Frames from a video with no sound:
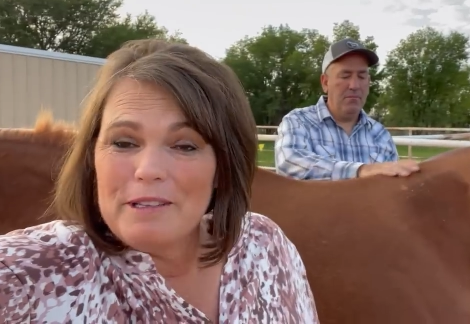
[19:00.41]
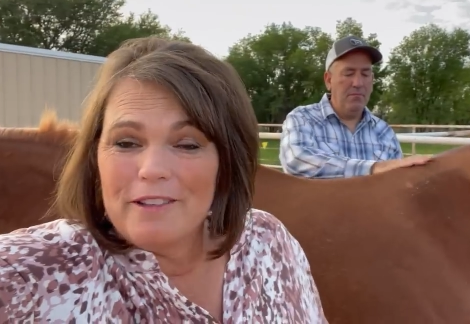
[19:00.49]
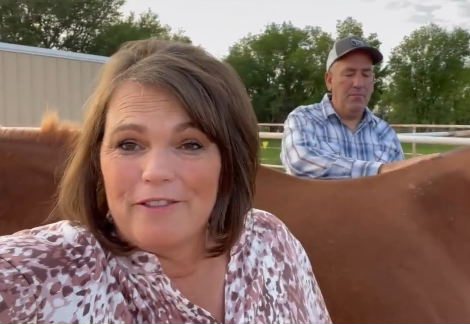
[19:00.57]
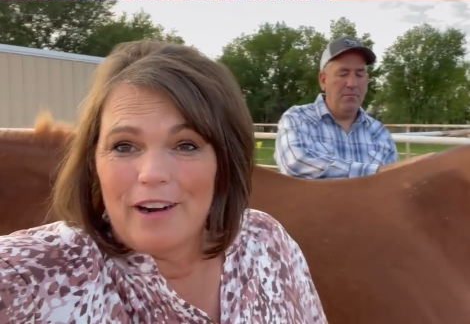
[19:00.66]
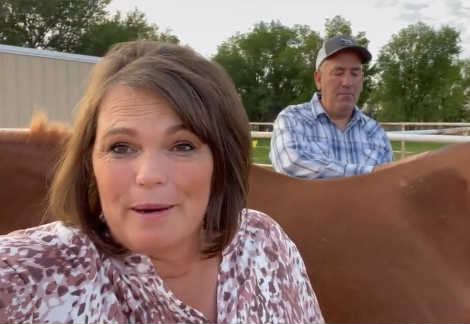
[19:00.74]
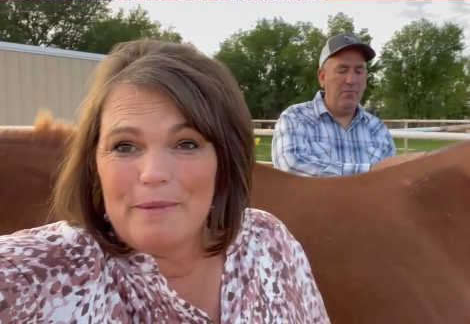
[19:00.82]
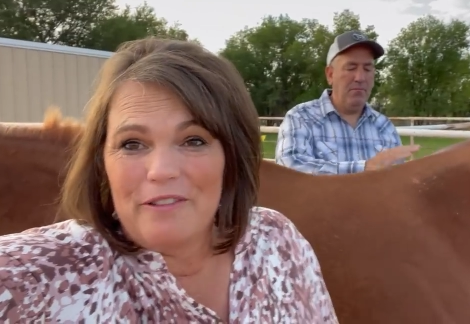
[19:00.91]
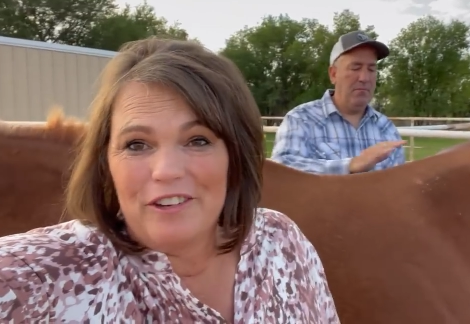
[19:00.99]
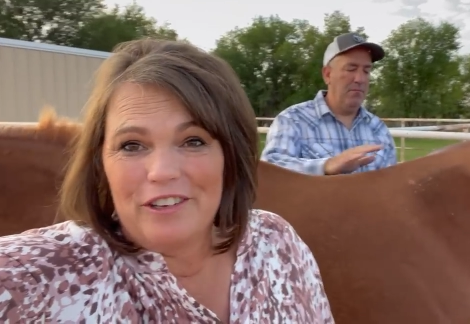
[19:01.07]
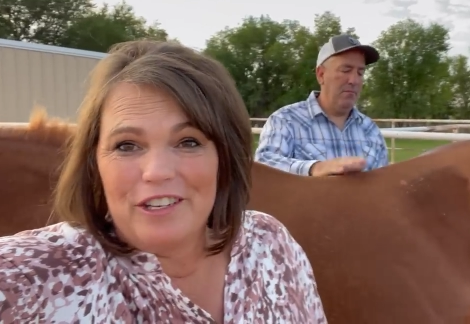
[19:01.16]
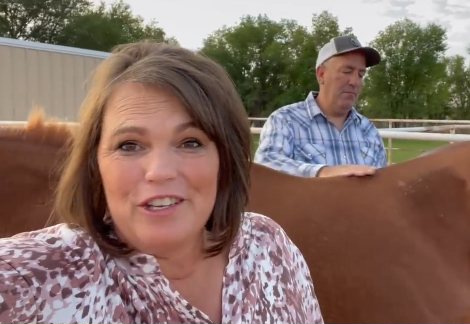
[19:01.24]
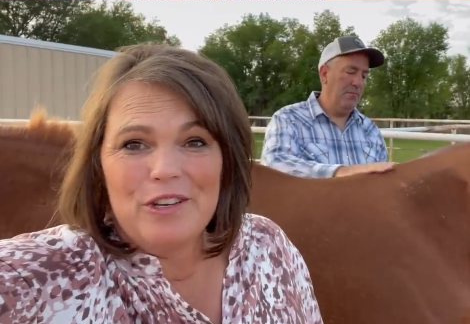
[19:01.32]
Speaker 1: to the farm if
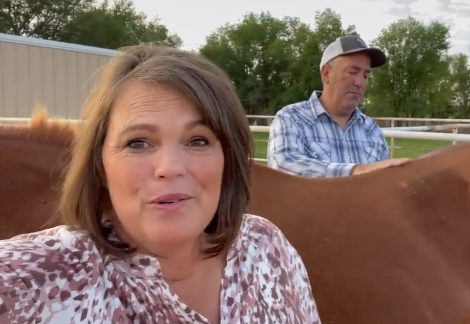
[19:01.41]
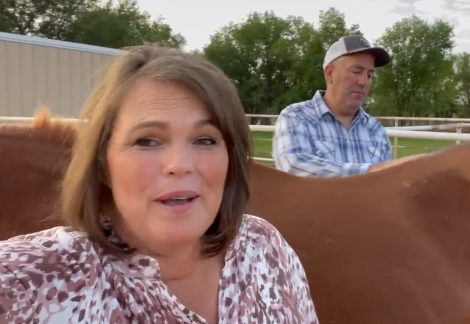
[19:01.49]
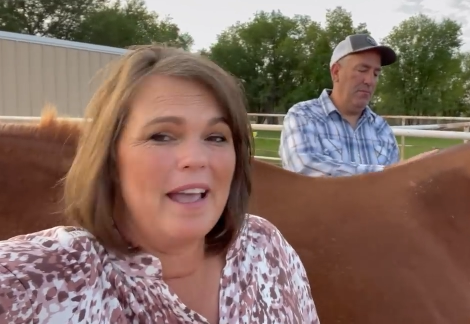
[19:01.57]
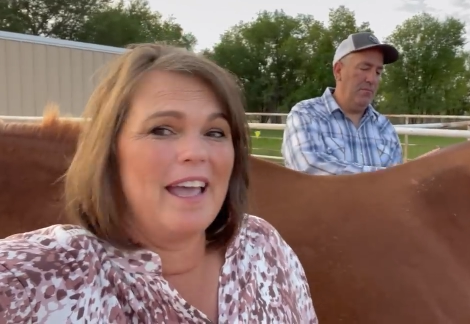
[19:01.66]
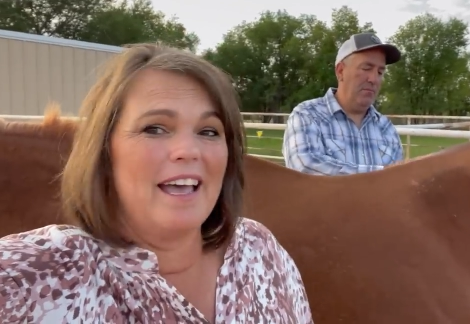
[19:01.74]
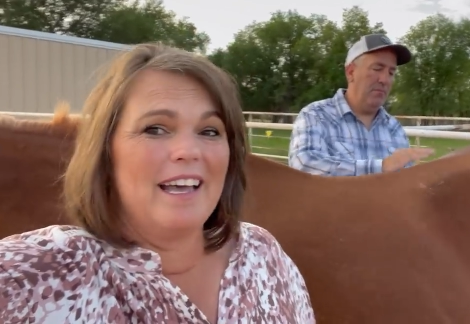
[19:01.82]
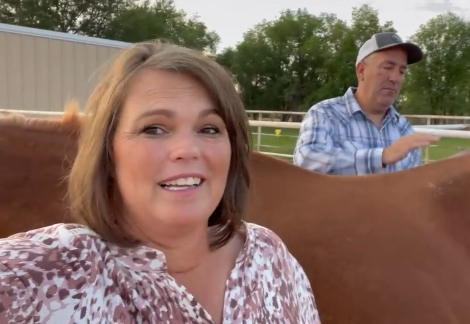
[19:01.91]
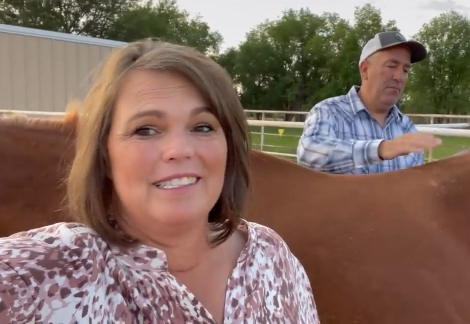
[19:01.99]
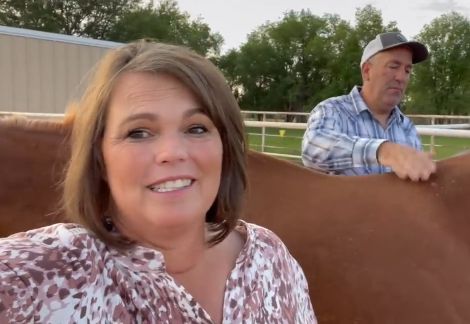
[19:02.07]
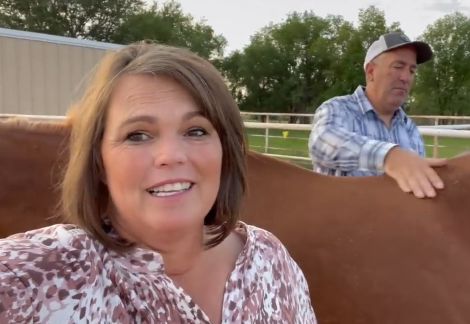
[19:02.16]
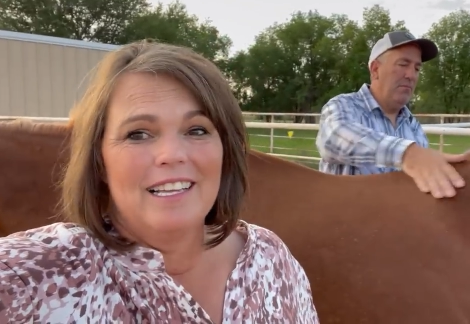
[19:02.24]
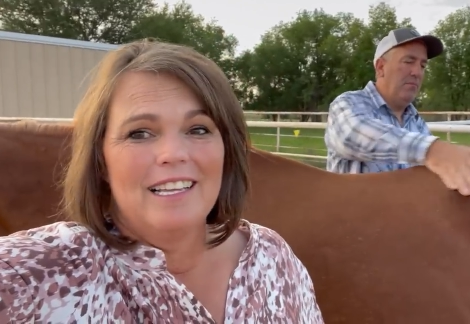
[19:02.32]
you're new,
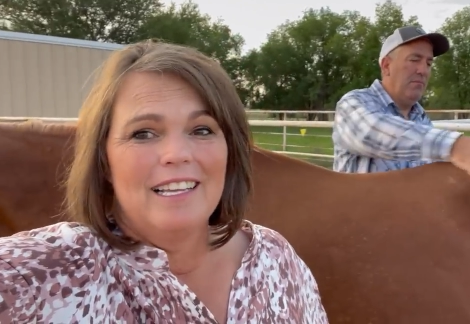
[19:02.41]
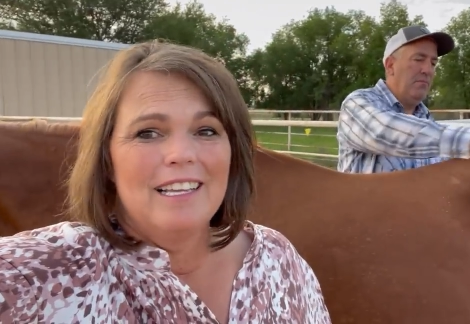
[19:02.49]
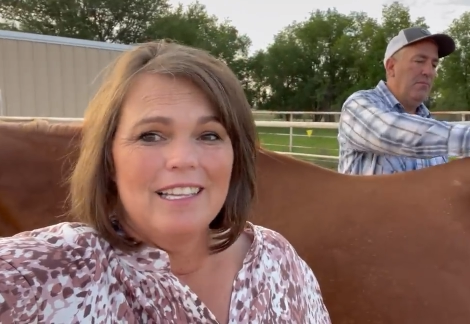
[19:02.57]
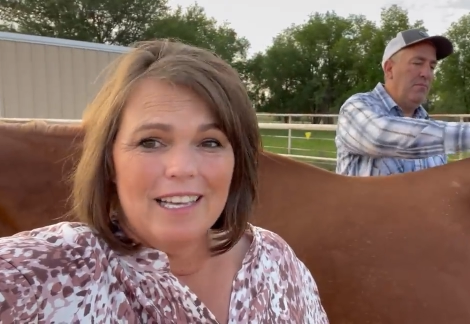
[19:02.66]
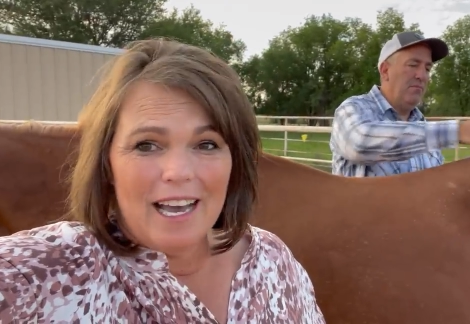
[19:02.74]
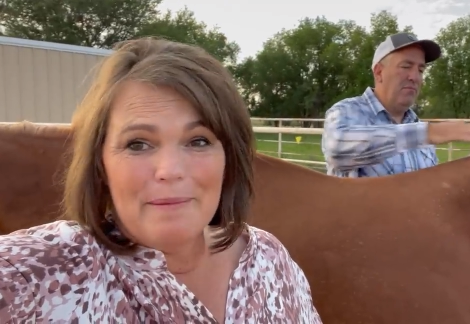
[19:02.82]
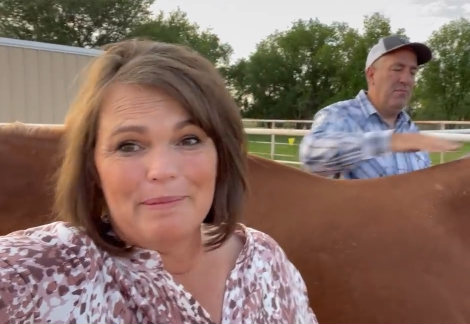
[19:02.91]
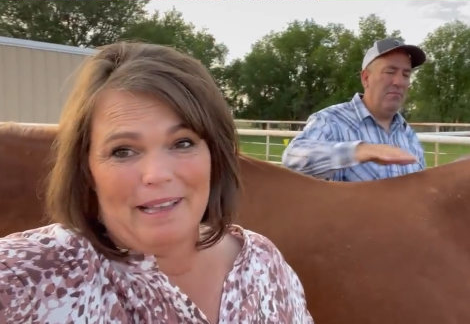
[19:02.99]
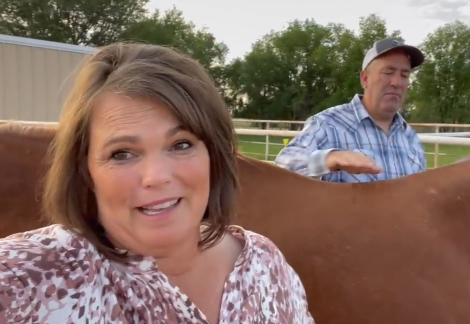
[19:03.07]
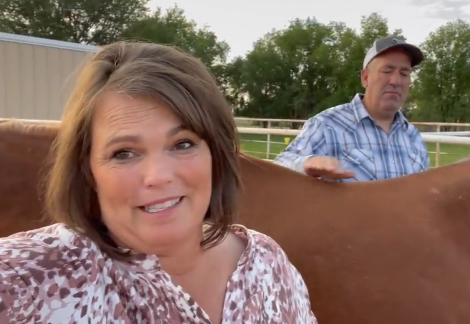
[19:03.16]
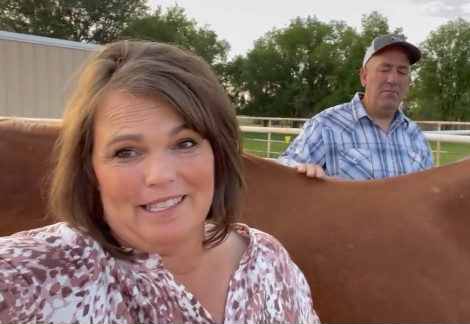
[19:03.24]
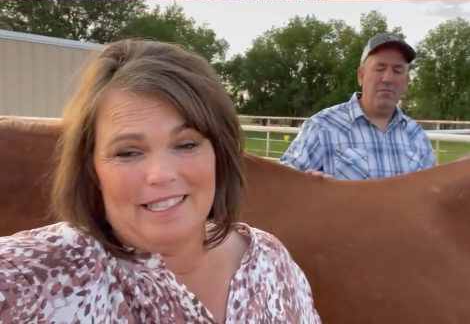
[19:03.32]
and God
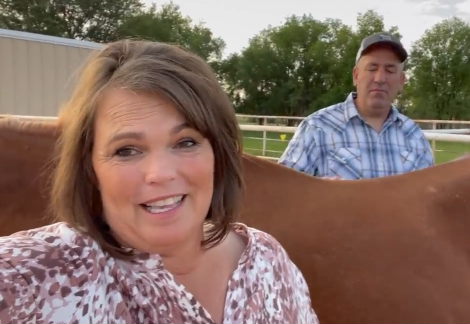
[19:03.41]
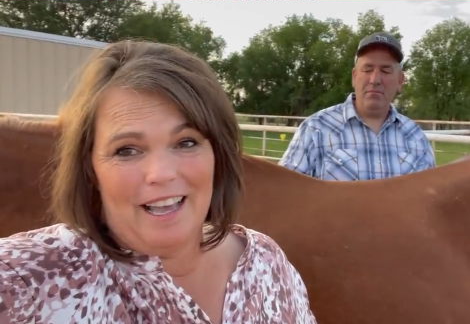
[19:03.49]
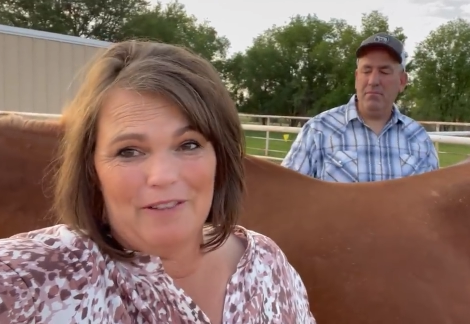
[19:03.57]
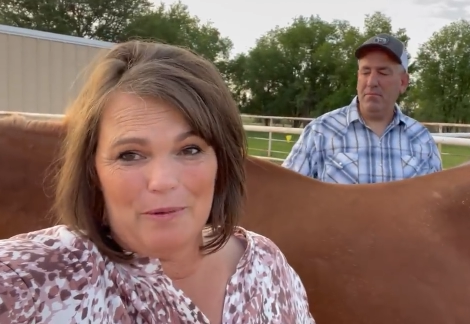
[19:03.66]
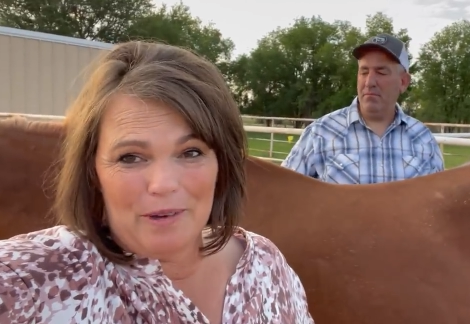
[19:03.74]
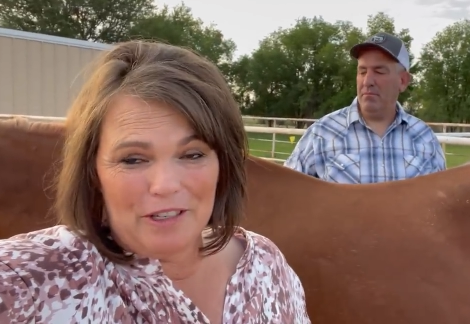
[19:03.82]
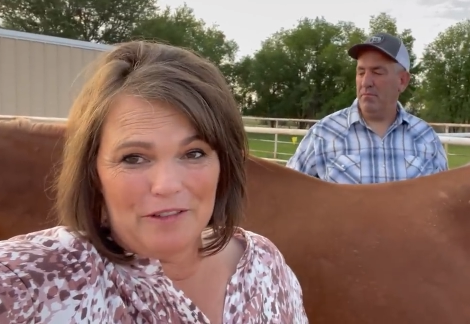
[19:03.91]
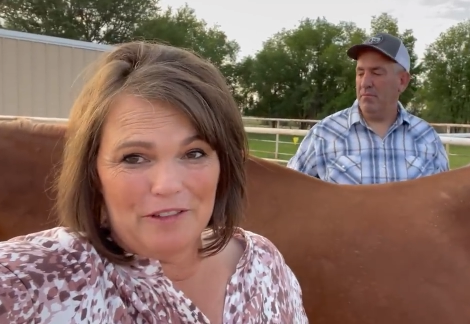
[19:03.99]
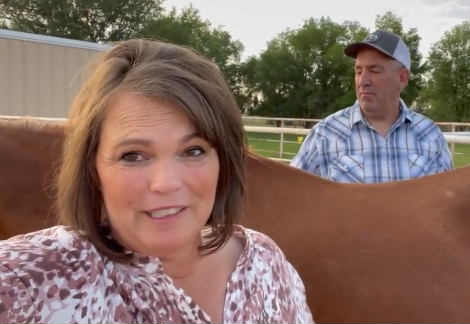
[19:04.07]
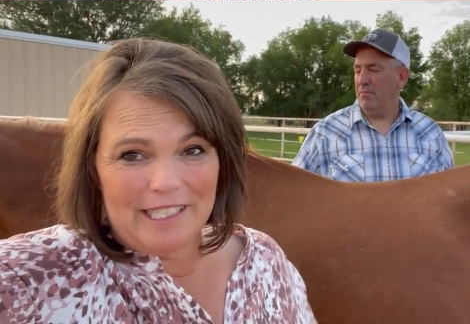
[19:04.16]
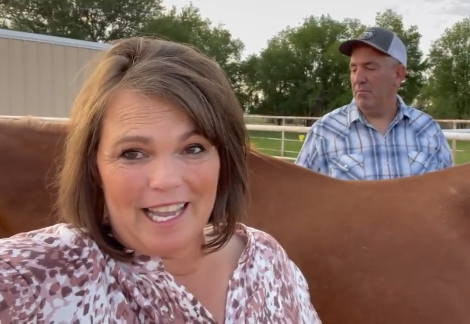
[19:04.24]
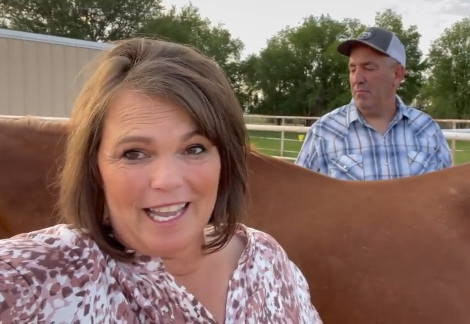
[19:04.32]
bless. Have a
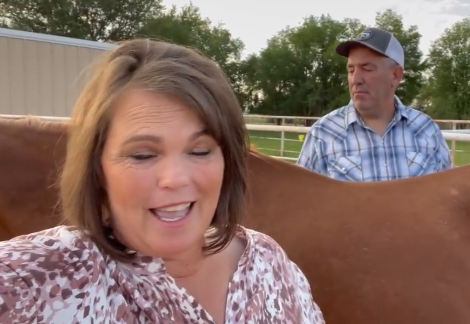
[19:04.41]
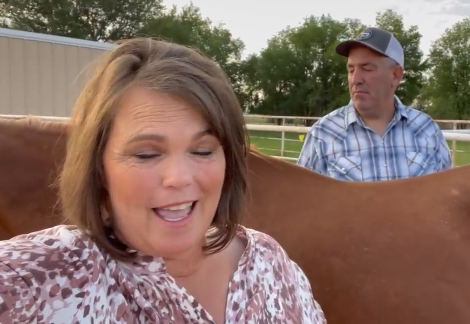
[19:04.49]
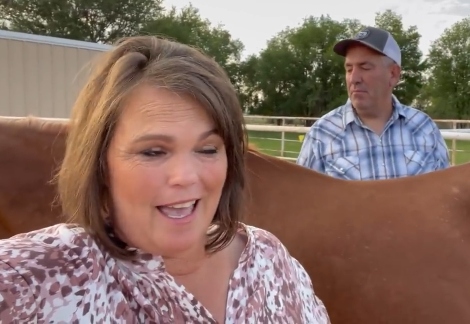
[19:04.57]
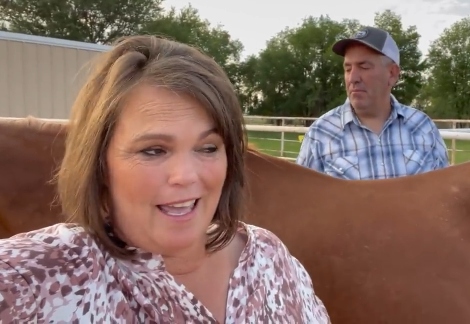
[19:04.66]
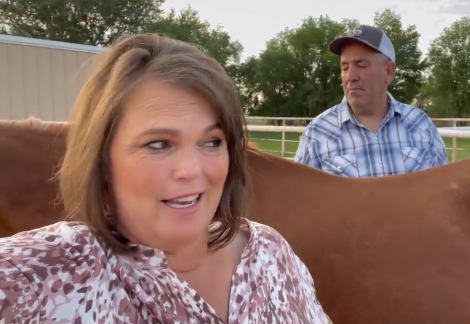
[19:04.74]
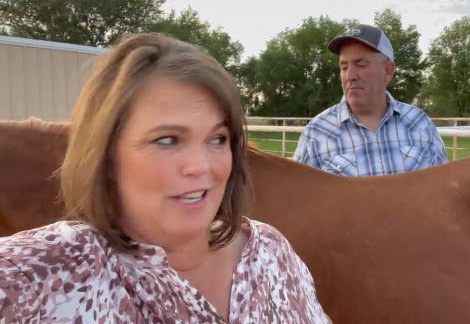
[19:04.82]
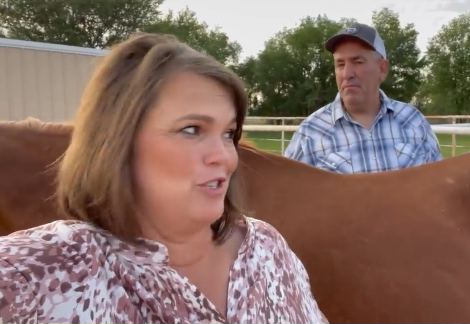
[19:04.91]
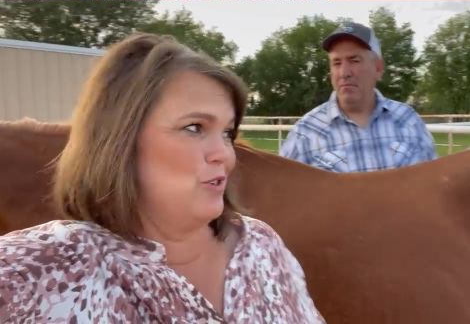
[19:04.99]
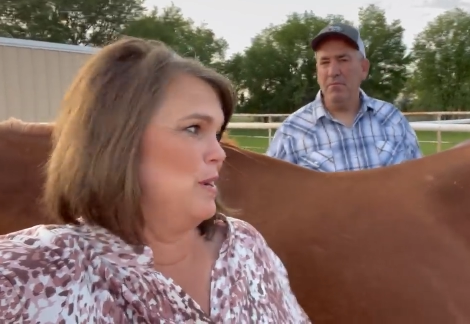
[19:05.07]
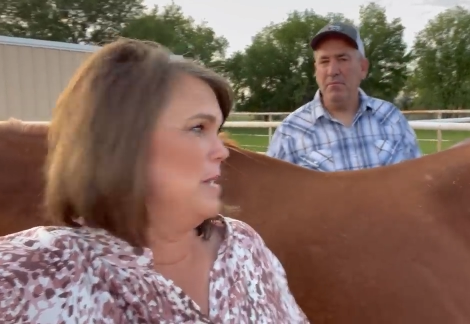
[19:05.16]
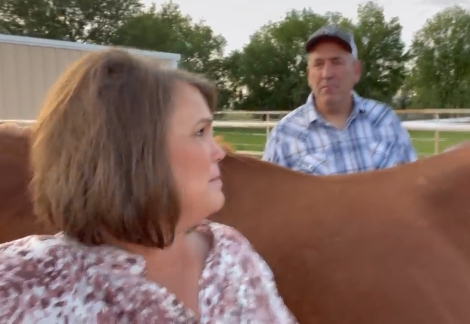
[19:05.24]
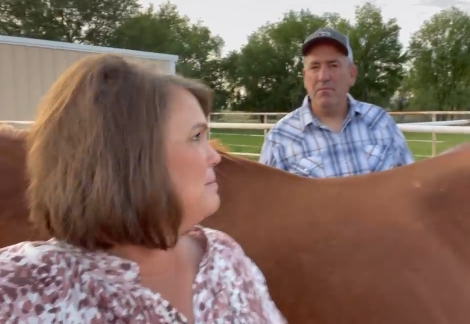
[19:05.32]
wonderful day and enjoy.